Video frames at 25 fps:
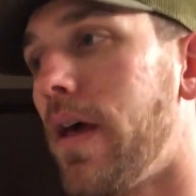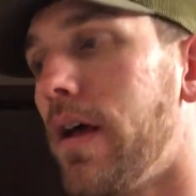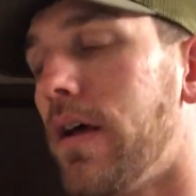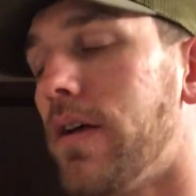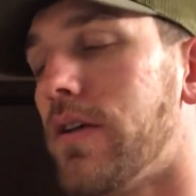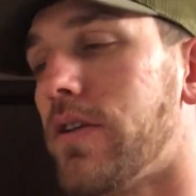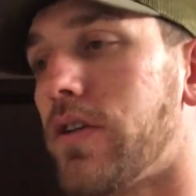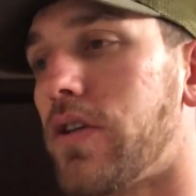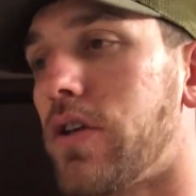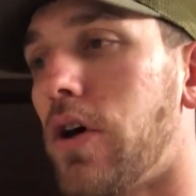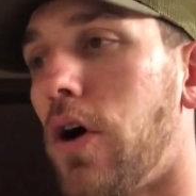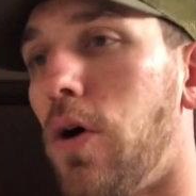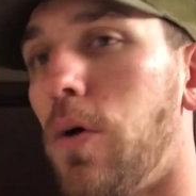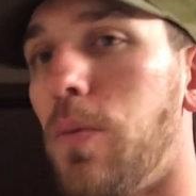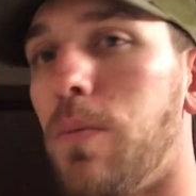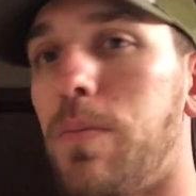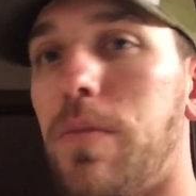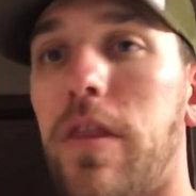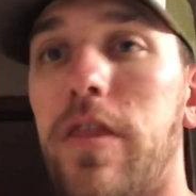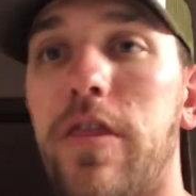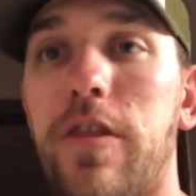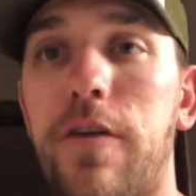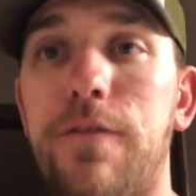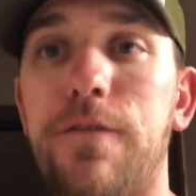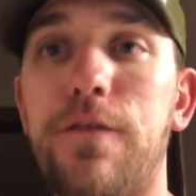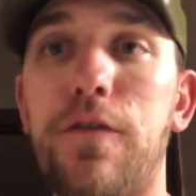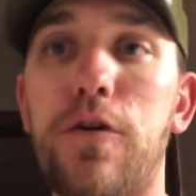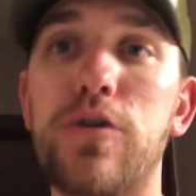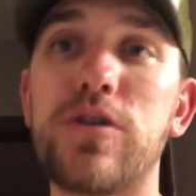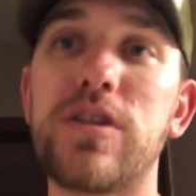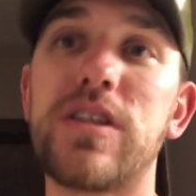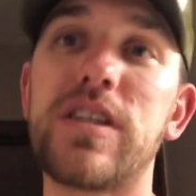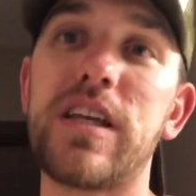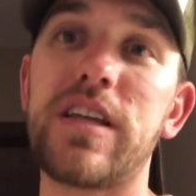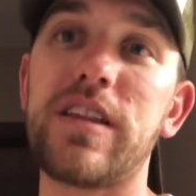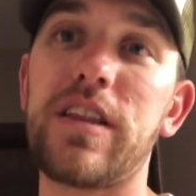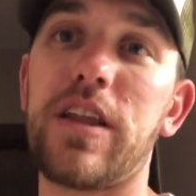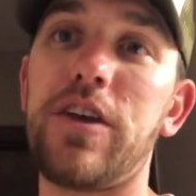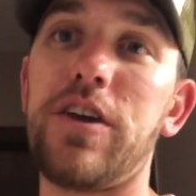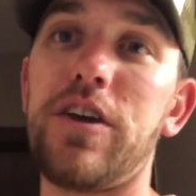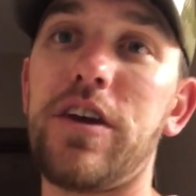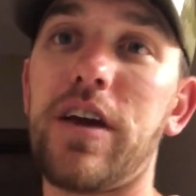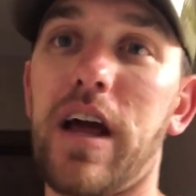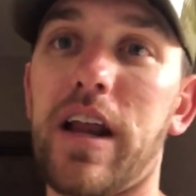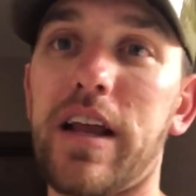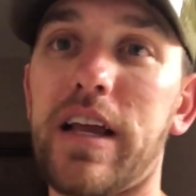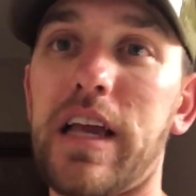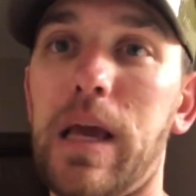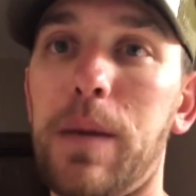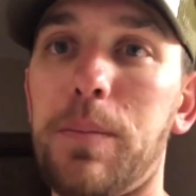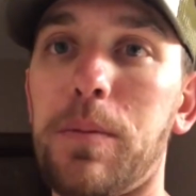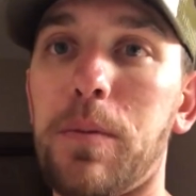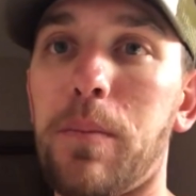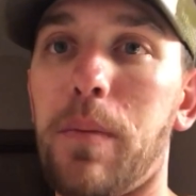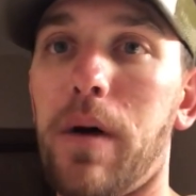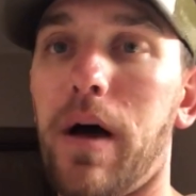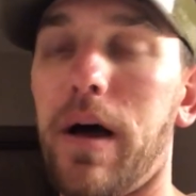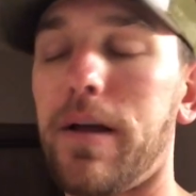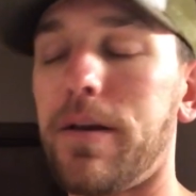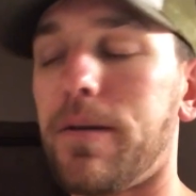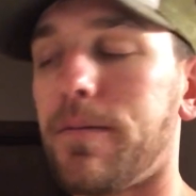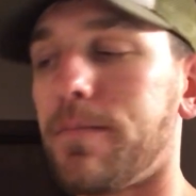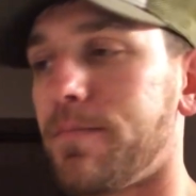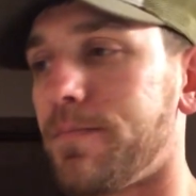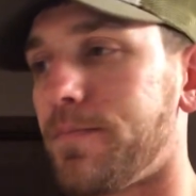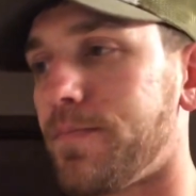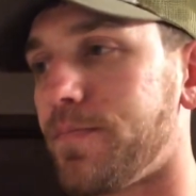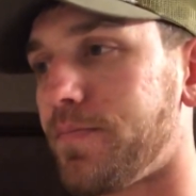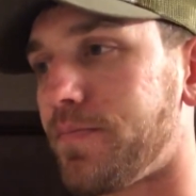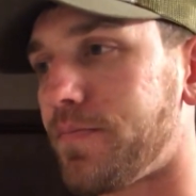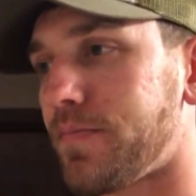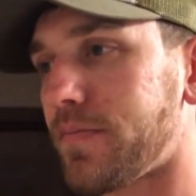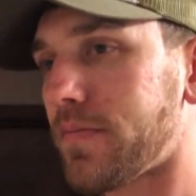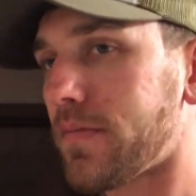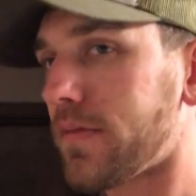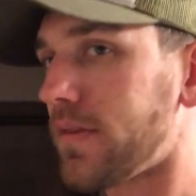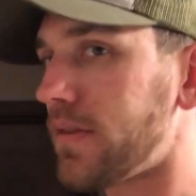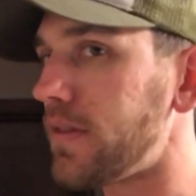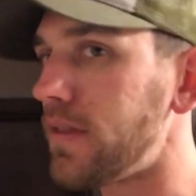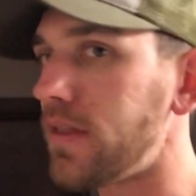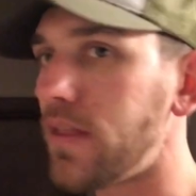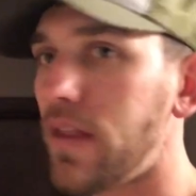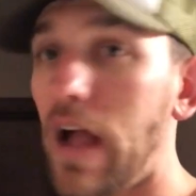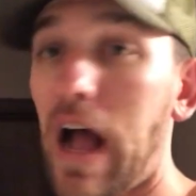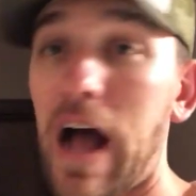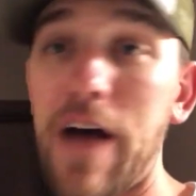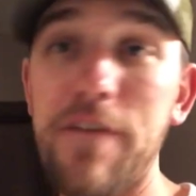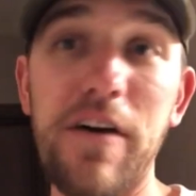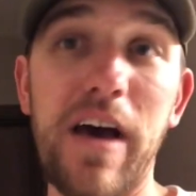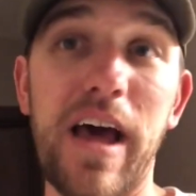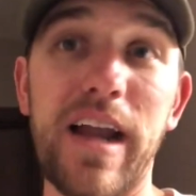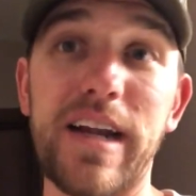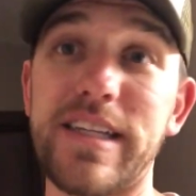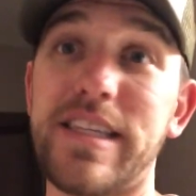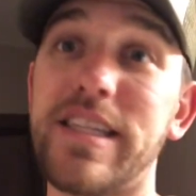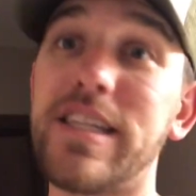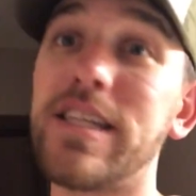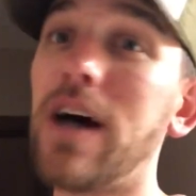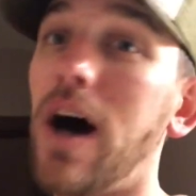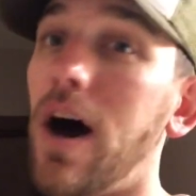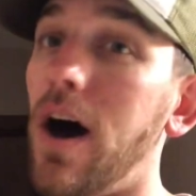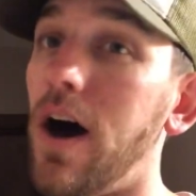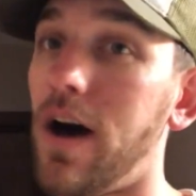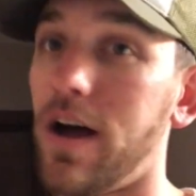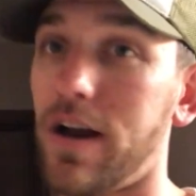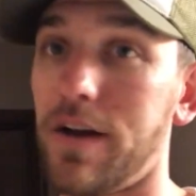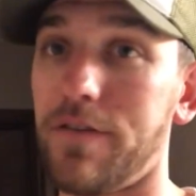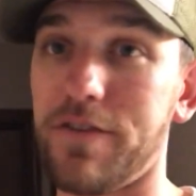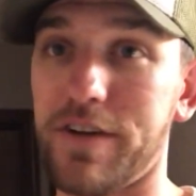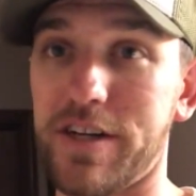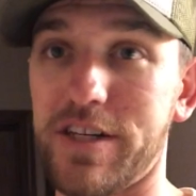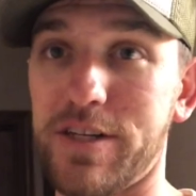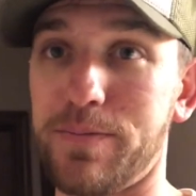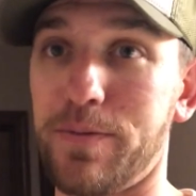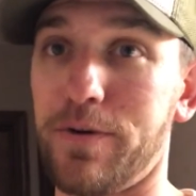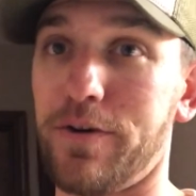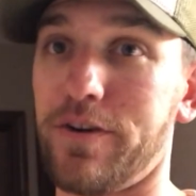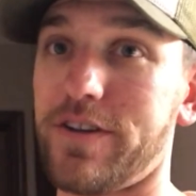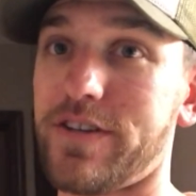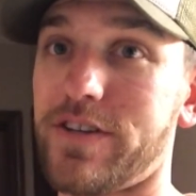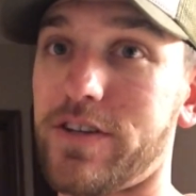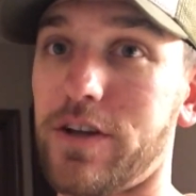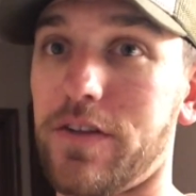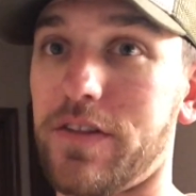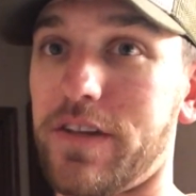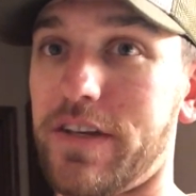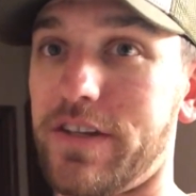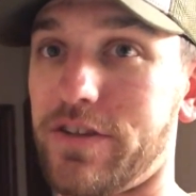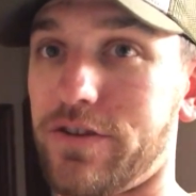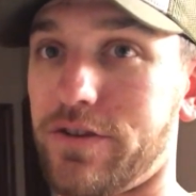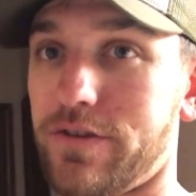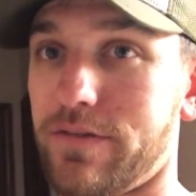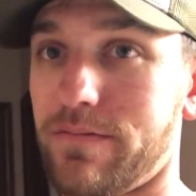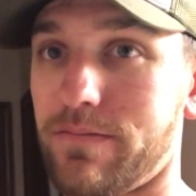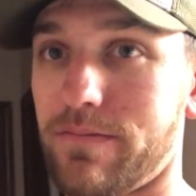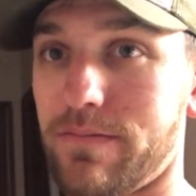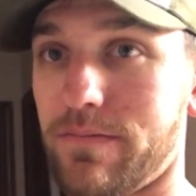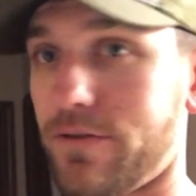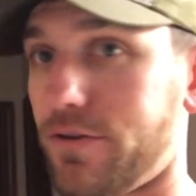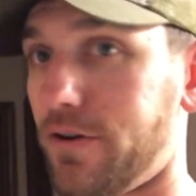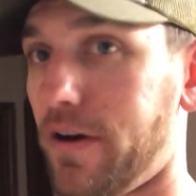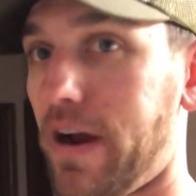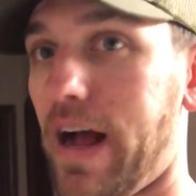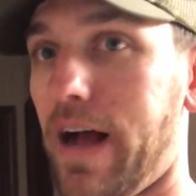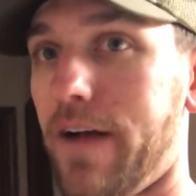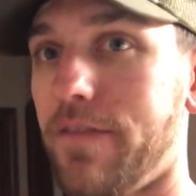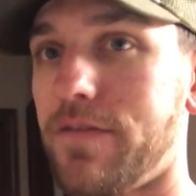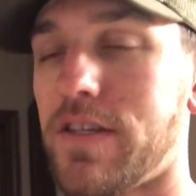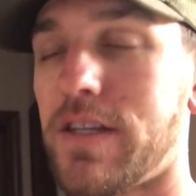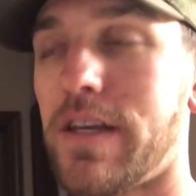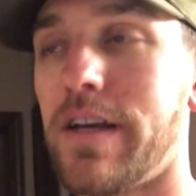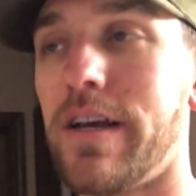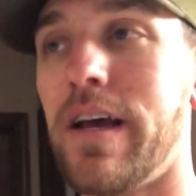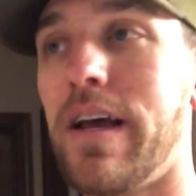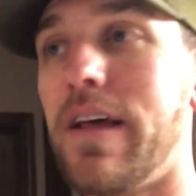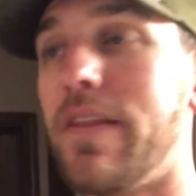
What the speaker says: So the first thing that you got to keep in mind, I've had a ton of experience on these graphs.